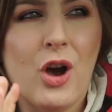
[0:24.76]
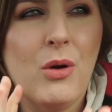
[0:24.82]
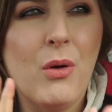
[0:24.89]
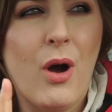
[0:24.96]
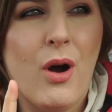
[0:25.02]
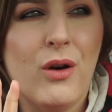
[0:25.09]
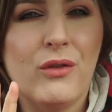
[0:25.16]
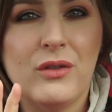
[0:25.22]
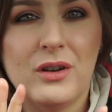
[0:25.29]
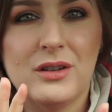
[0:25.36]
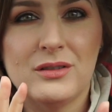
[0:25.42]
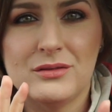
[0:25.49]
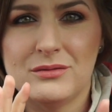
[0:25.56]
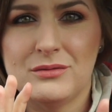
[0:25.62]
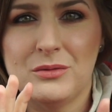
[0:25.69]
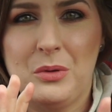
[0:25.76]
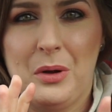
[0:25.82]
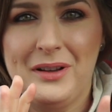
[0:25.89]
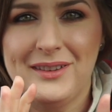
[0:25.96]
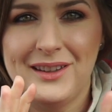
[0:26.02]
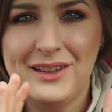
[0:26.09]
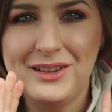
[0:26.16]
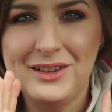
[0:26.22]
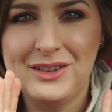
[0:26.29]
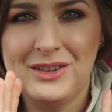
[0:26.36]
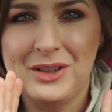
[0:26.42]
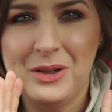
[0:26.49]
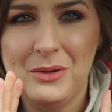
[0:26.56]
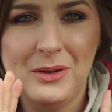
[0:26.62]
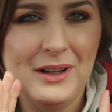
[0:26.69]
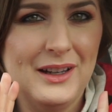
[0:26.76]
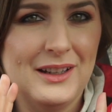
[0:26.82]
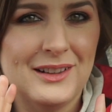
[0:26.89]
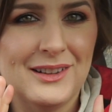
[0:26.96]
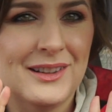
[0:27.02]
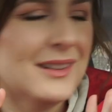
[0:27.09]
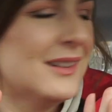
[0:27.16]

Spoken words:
Oh, what's he doing?